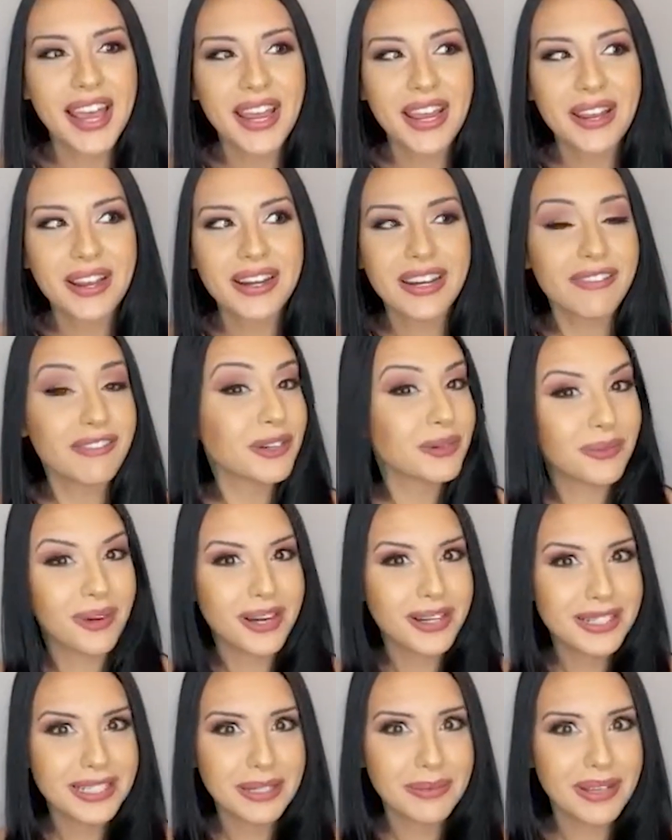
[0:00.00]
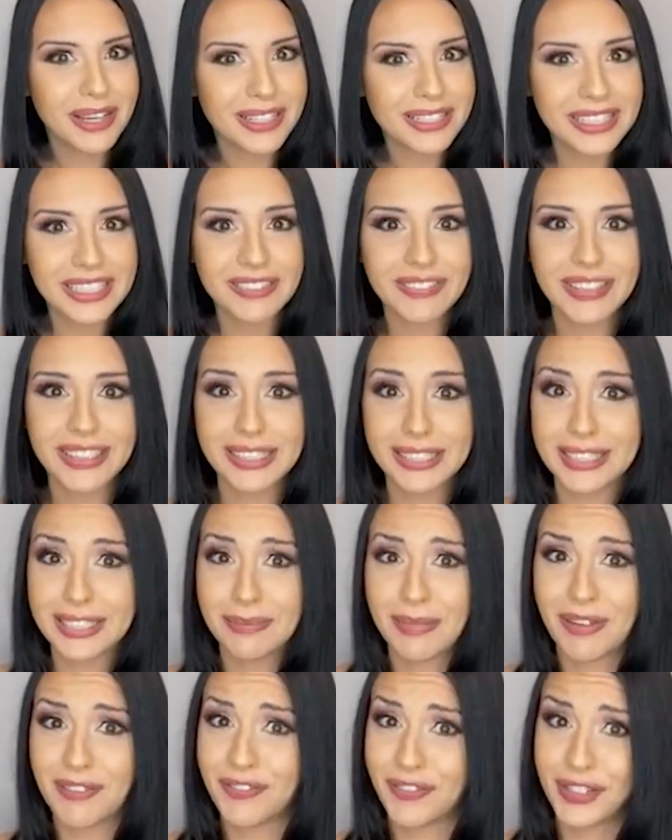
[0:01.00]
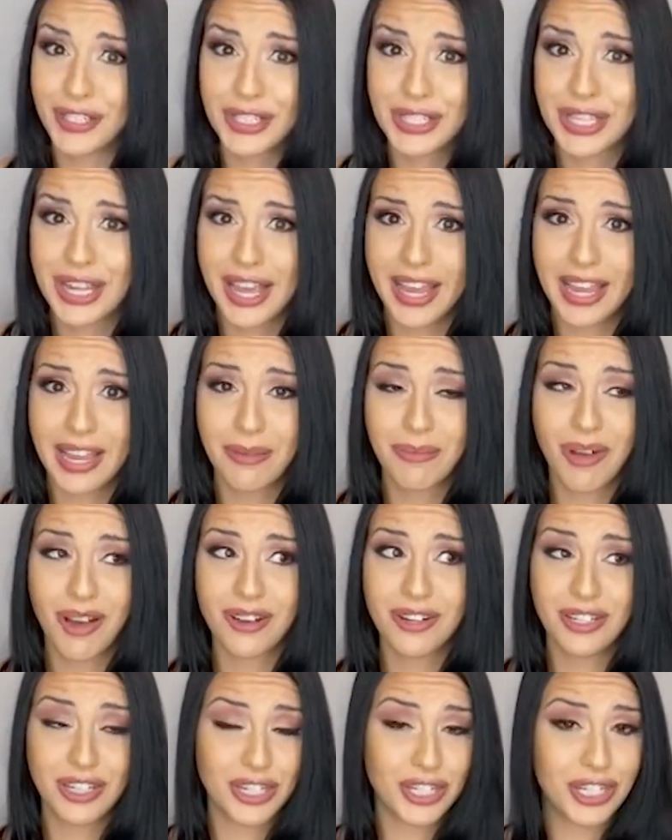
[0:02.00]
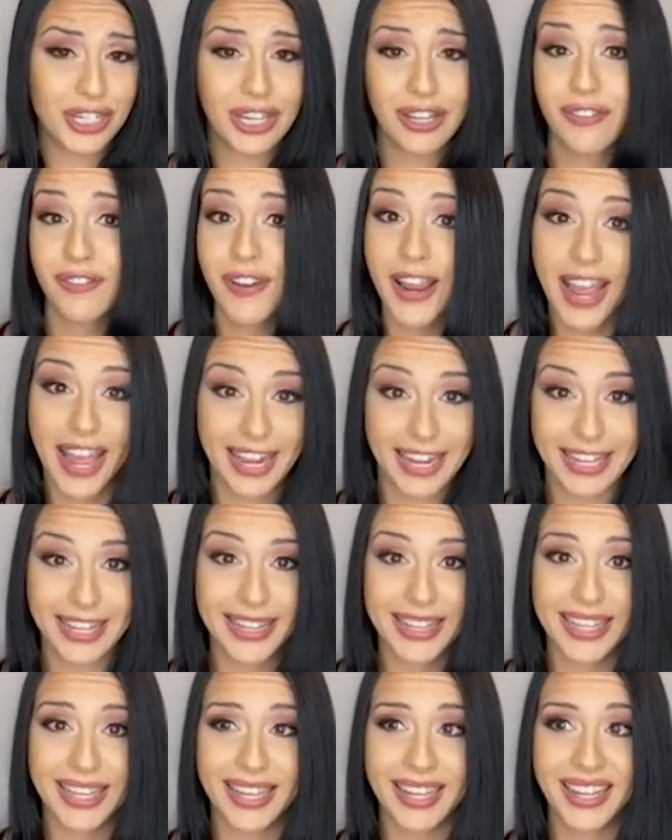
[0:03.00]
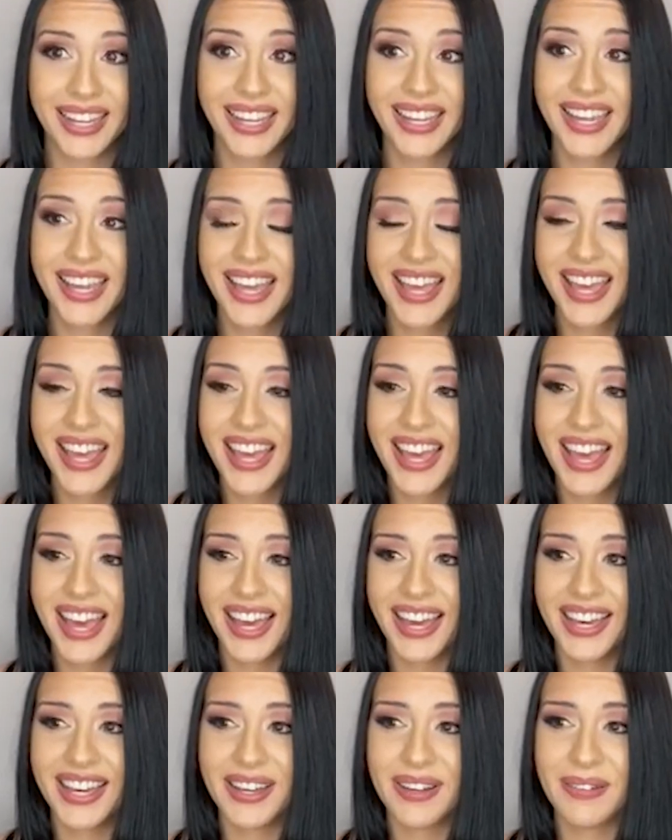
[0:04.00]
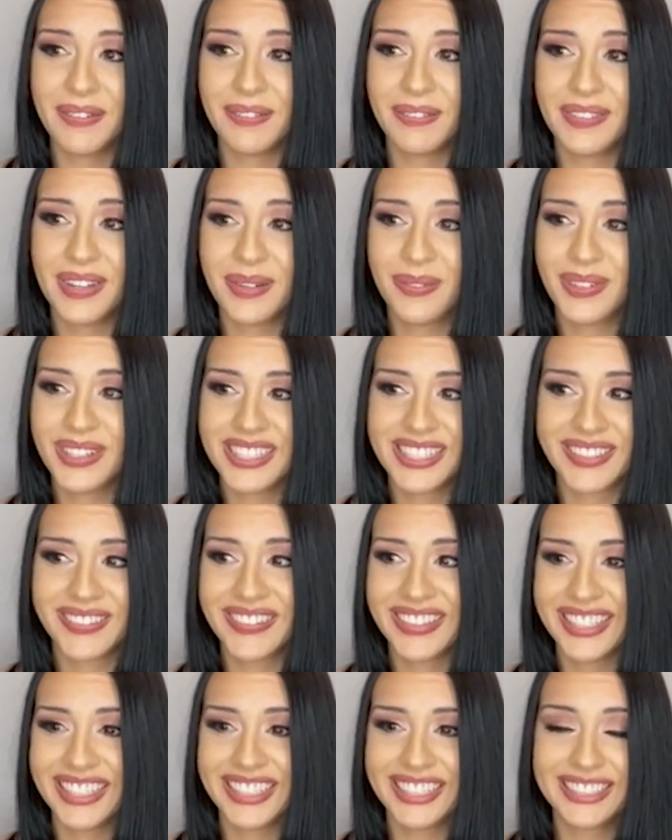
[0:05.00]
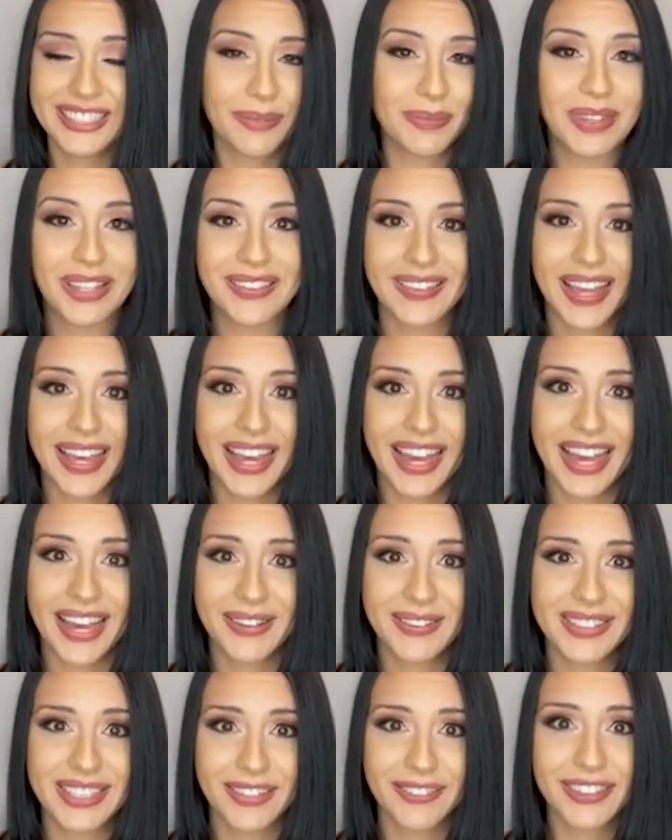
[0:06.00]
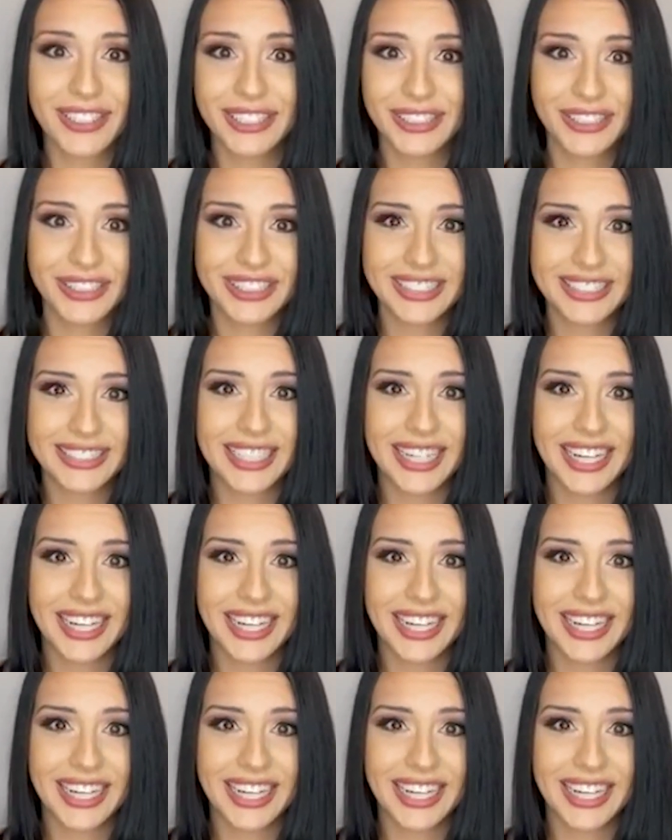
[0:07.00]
never wanted to be on TV. This is my first time auditioning for anything. It wasn't really something that I was ever interested